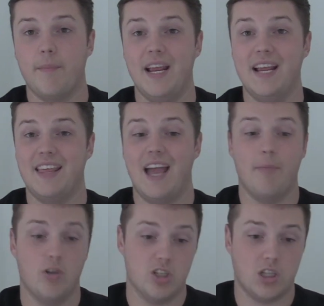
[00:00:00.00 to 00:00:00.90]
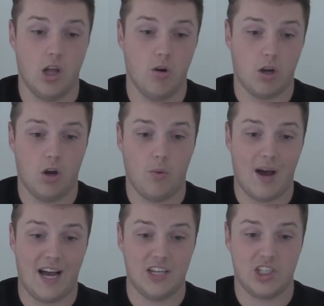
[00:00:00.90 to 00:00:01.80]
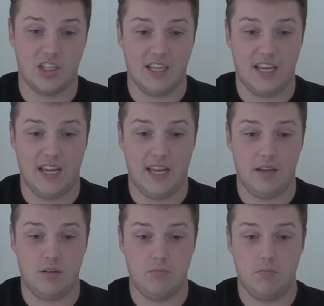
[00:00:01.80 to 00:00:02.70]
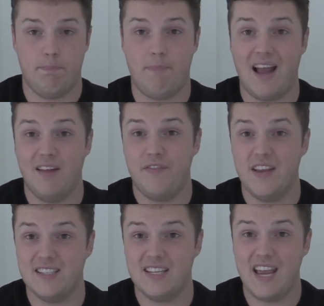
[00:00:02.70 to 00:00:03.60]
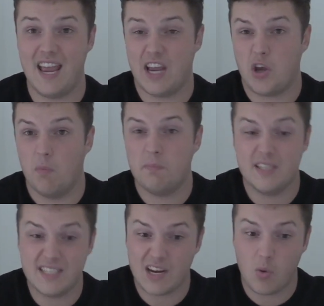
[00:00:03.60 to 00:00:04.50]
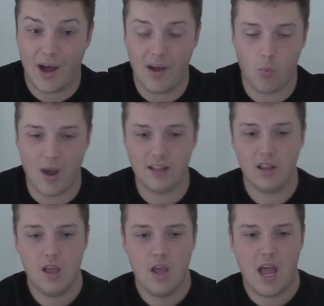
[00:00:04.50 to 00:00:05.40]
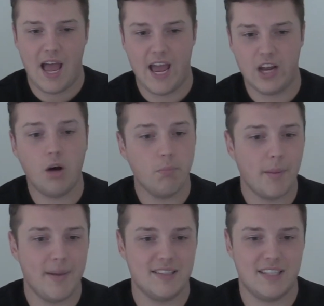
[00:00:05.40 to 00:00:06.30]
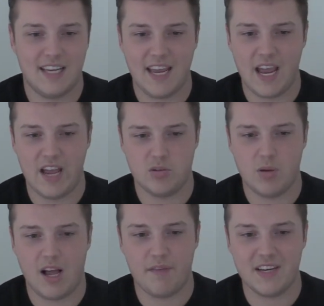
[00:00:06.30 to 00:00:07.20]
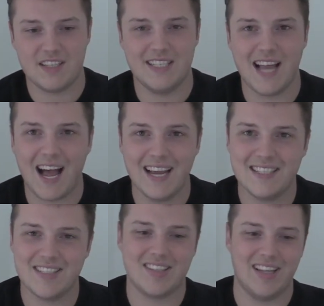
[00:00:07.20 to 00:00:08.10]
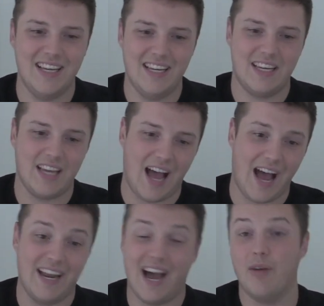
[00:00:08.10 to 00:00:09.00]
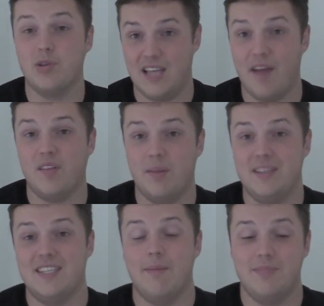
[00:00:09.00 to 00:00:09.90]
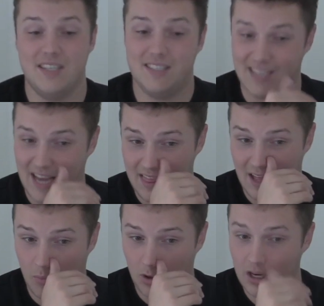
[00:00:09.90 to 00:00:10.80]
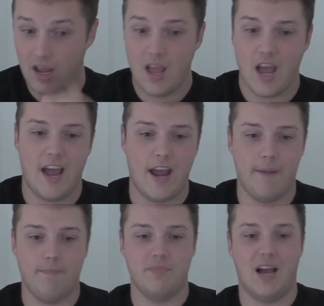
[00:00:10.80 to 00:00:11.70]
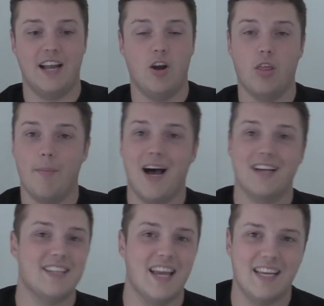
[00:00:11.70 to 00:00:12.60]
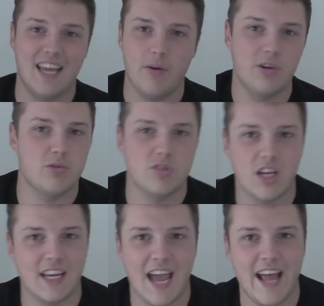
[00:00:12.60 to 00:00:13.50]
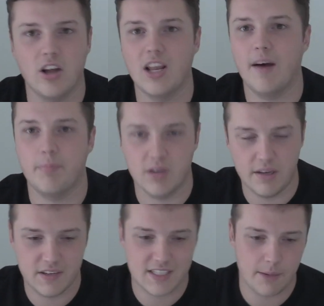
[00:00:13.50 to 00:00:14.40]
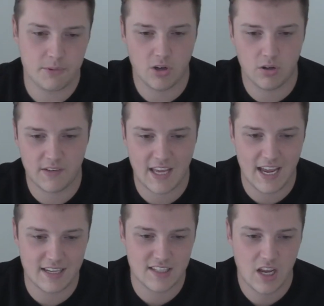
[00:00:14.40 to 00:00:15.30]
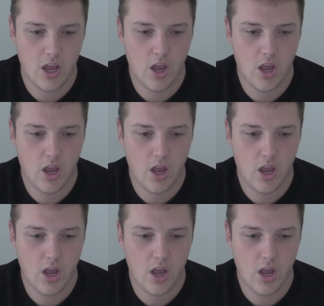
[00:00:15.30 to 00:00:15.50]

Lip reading: me, the Emirates logo actually benefits it. It accompanies it quite well. Complements the kit as well. I think it's nice, sleek, and I would definitely be tempted to get that one. I know the Marseille kit, which was again on our previous episode of kits,